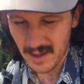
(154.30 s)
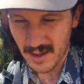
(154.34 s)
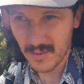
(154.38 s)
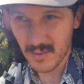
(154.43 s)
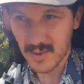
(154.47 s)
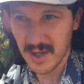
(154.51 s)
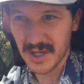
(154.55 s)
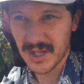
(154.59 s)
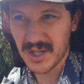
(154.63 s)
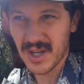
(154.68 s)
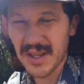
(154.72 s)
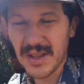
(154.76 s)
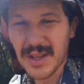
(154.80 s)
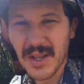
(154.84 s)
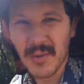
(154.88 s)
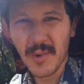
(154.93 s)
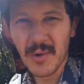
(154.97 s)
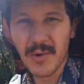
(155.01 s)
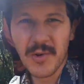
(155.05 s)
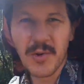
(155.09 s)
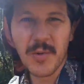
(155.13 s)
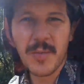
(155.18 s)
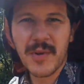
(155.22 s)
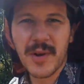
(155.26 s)
which I think we'll
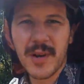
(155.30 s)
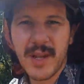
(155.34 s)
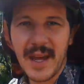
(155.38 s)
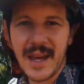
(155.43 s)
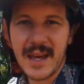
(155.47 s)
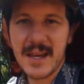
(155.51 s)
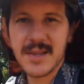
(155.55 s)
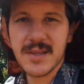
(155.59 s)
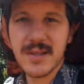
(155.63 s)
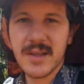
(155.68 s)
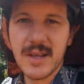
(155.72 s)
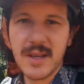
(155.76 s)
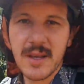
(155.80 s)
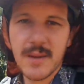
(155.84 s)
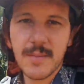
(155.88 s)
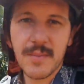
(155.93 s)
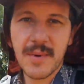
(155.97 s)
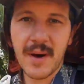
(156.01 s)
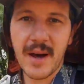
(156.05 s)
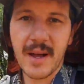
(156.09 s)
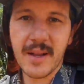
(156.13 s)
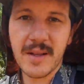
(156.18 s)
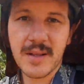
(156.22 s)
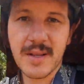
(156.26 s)
do pretty easily,
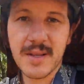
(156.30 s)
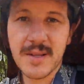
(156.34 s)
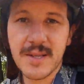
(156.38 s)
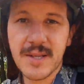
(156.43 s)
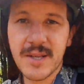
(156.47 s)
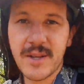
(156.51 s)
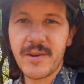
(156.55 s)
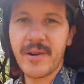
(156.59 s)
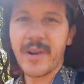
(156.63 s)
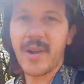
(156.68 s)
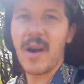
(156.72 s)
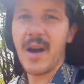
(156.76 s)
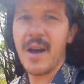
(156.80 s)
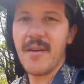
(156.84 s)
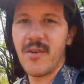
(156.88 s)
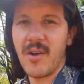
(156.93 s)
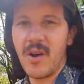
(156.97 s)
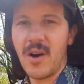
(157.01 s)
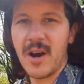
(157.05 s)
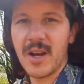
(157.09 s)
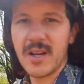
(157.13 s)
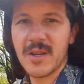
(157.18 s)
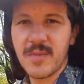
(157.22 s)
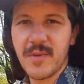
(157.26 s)
but considering I haven't
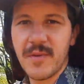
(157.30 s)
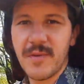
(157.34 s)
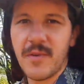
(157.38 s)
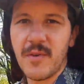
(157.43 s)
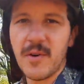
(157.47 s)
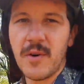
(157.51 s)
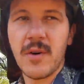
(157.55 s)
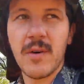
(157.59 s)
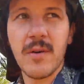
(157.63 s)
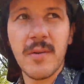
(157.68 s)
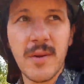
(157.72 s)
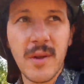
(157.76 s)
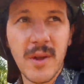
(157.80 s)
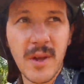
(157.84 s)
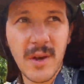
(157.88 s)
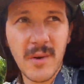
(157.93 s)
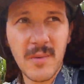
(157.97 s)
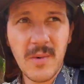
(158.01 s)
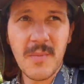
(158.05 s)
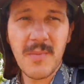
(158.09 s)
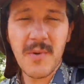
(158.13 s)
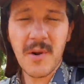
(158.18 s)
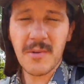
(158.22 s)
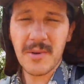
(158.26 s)
hiked before,
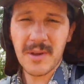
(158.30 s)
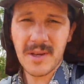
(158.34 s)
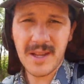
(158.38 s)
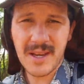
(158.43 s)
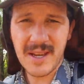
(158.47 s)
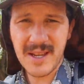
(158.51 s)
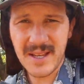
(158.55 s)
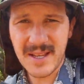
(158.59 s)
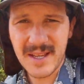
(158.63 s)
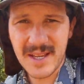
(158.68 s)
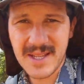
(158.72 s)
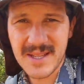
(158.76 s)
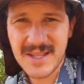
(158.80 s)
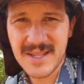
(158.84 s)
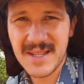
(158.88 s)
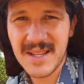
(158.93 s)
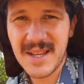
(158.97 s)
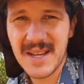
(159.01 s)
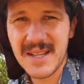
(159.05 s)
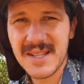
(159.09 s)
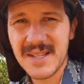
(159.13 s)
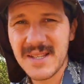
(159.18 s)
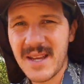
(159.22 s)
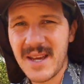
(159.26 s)
we're probably gonna
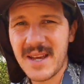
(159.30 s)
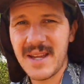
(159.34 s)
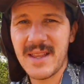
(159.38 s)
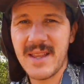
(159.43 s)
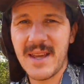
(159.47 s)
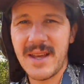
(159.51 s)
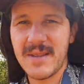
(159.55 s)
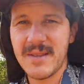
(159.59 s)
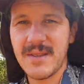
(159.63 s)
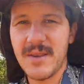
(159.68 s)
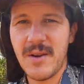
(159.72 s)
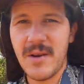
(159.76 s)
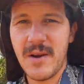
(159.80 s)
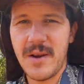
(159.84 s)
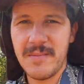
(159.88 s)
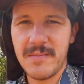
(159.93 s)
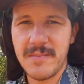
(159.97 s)
consider staying there tonight.